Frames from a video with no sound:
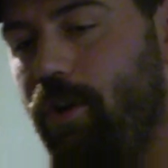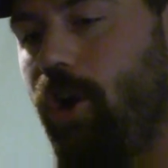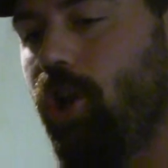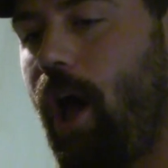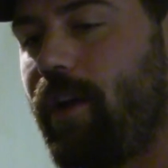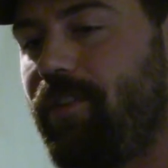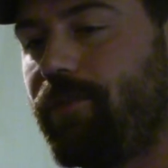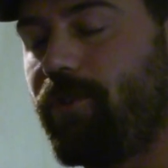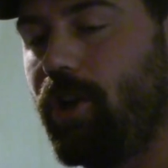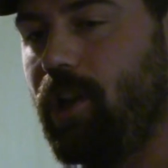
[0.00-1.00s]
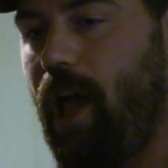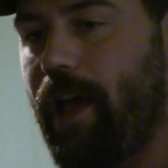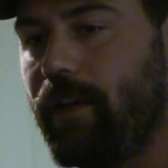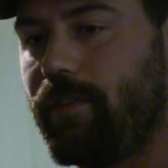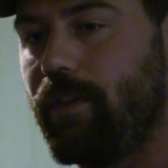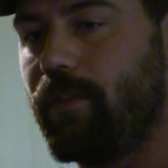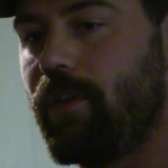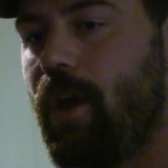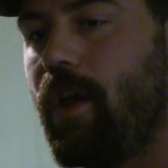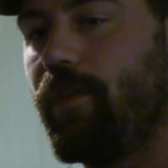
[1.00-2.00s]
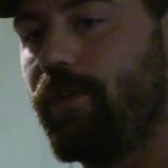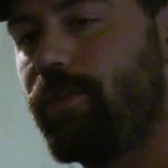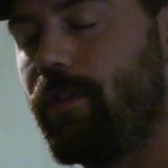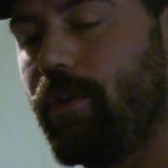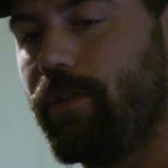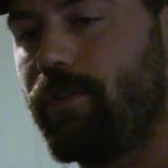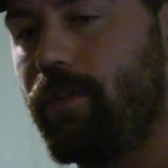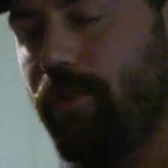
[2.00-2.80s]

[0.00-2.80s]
there are a lot of different alliances. There's there's